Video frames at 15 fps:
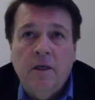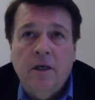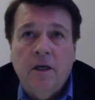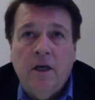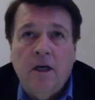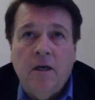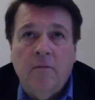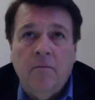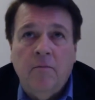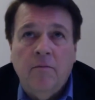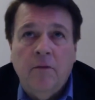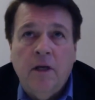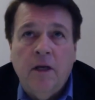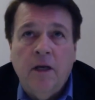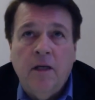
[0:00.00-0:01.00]

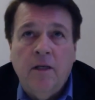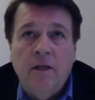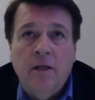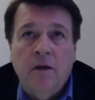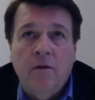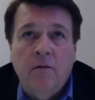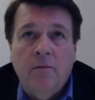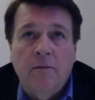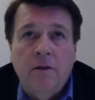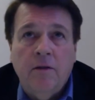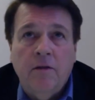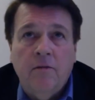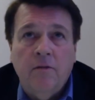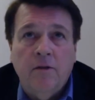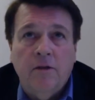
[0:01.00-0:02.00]
And, you know, I mean,
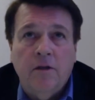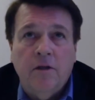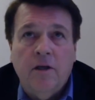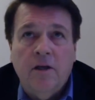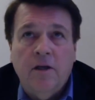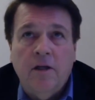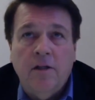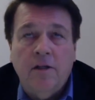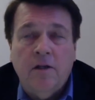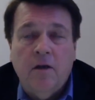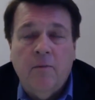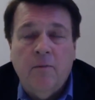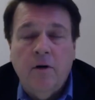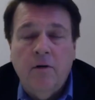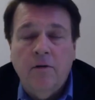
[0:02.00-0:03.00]
I saw
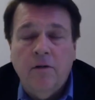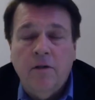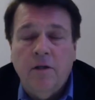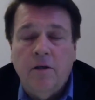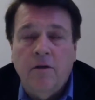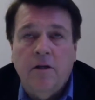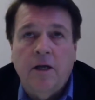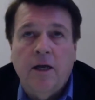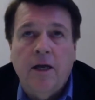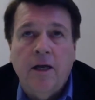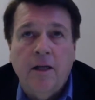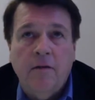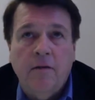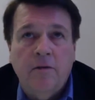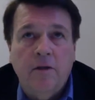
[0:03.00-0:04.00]
a post the other
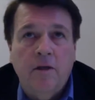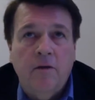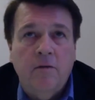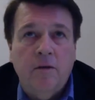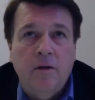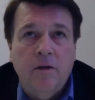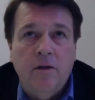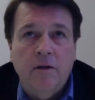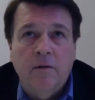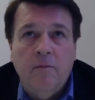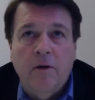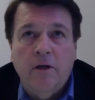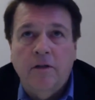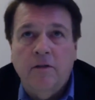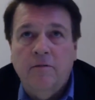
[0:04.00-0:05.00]
day that, you know, that a
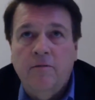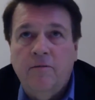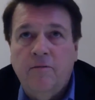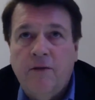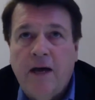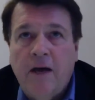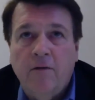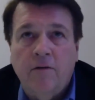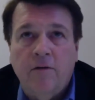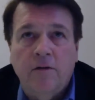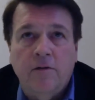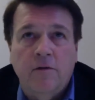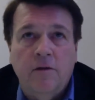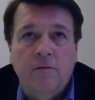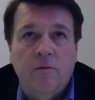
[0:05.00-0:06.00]
bunch of
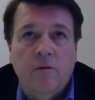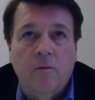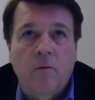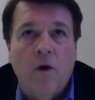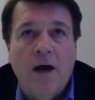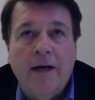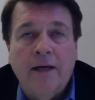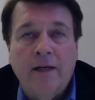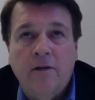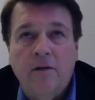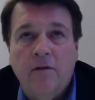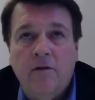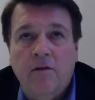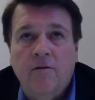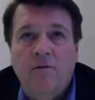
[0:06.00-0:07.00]
founders that were whining to
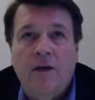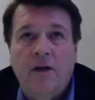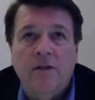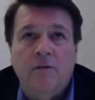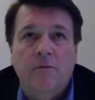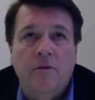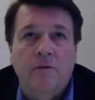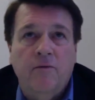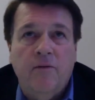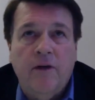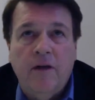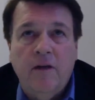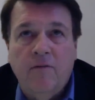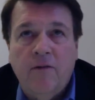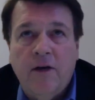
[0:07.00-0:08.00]
their
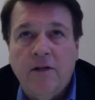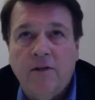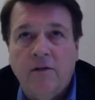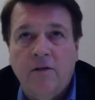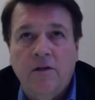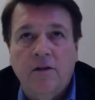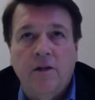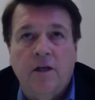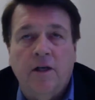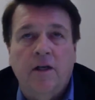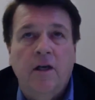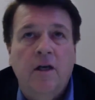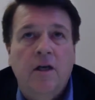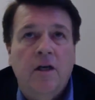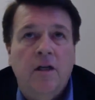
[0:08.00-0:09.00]
investors, like
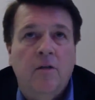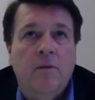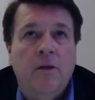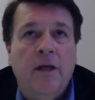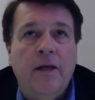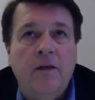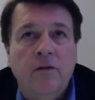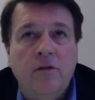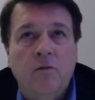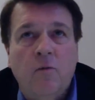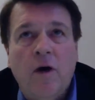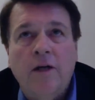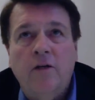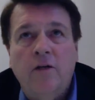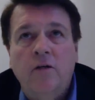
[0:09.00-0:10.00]
the millennials
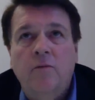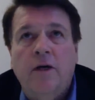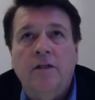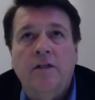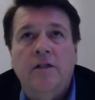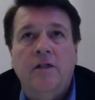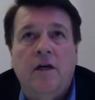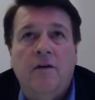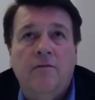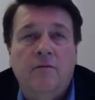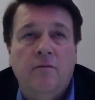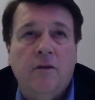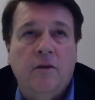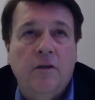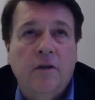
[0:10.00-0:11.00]
want too much stuff.
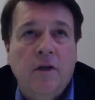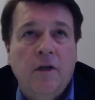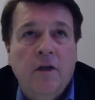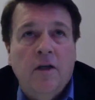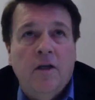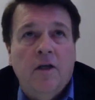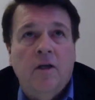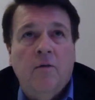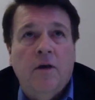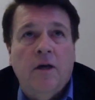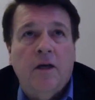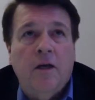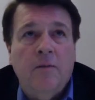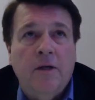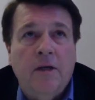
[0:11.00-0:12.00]
Well, you know
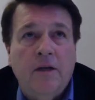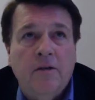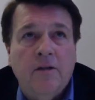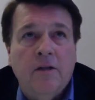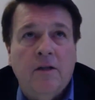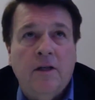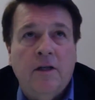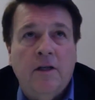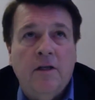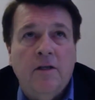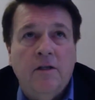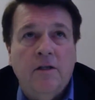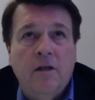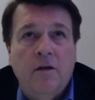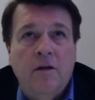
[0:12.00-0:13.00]
what? I mean, here's the thing
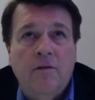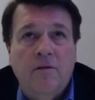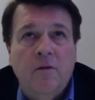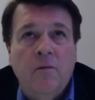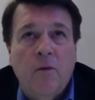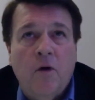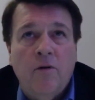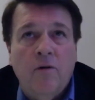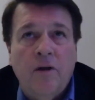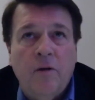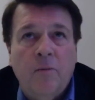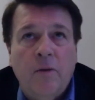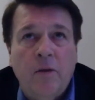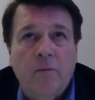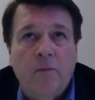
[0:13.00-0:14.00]
is, you know, if you
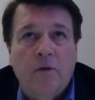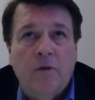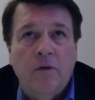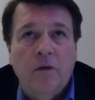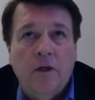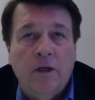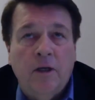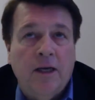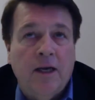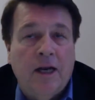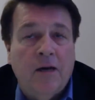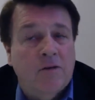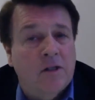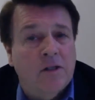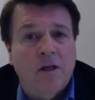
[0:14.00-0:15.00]
motivate people, and again, I
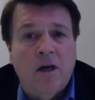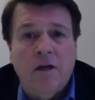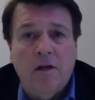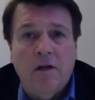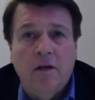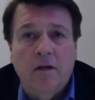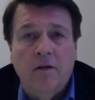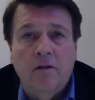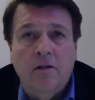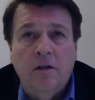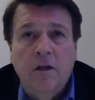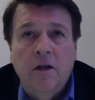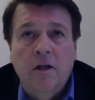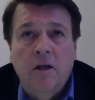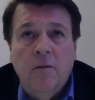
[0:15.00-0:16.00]
was a soccer coach,
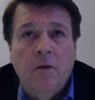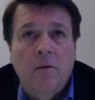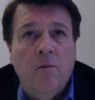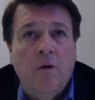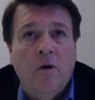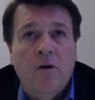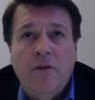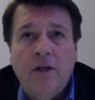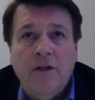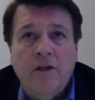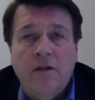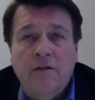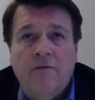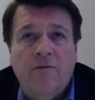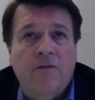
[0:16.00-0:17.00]
but motivation
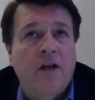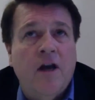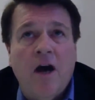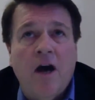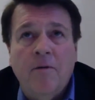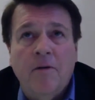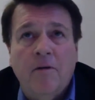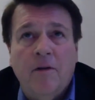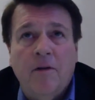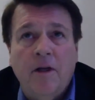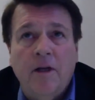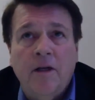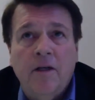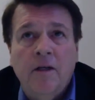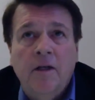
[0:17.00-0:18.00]
is a phenomenal thing.